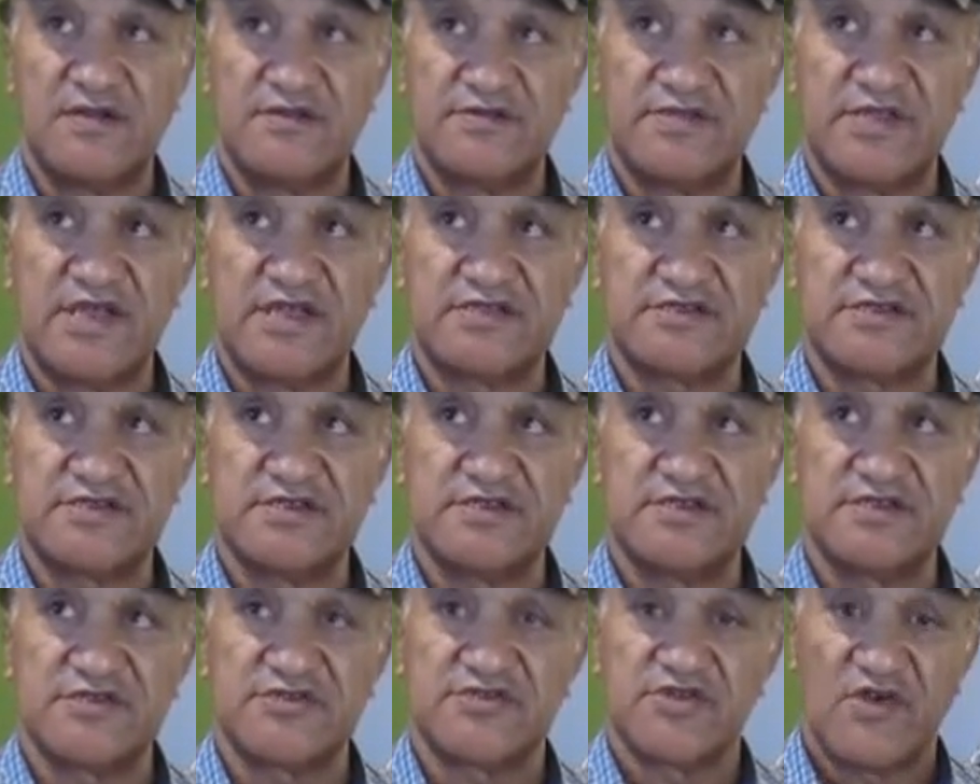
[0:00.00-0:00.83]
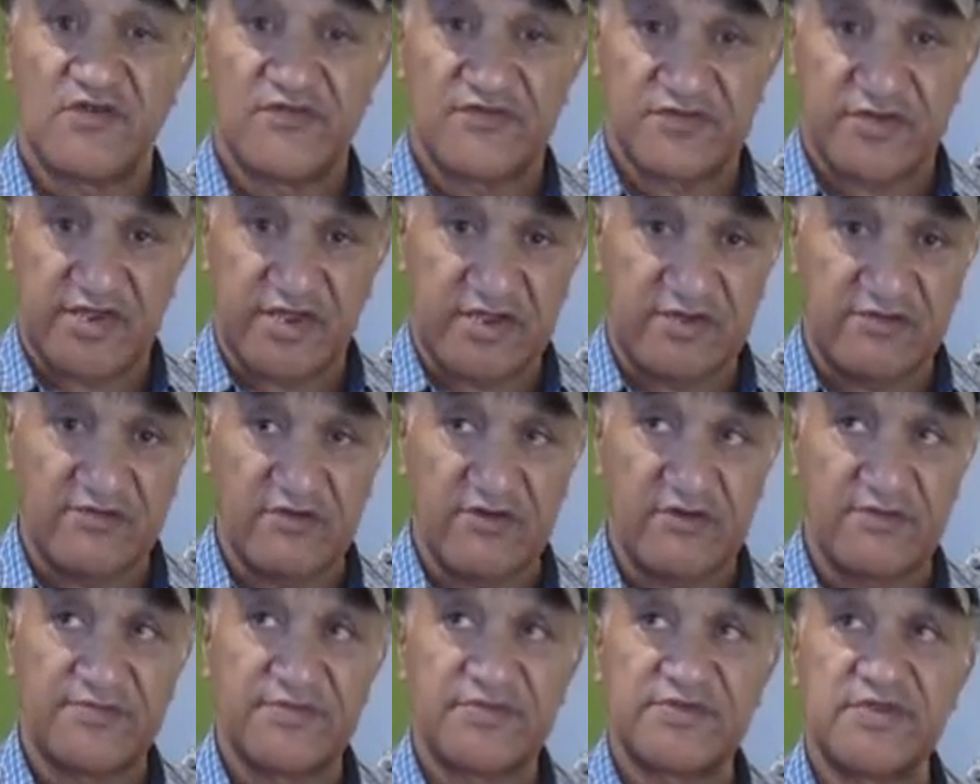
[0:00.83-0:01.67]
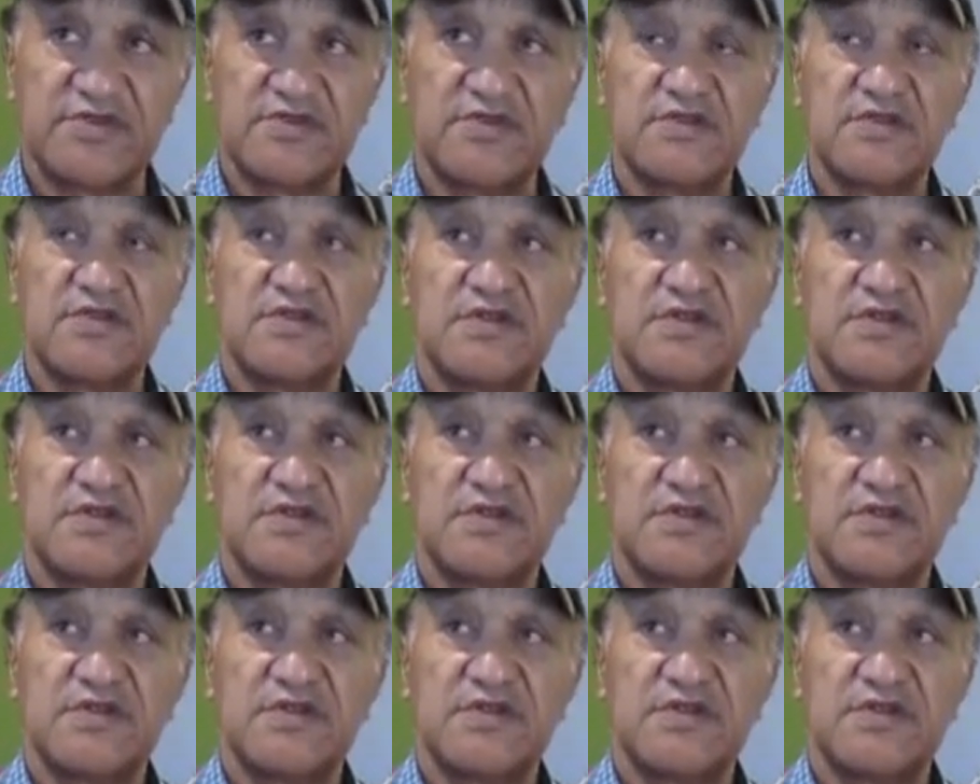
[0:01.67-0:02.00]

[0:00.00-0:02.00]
that's in the sovereignty groups,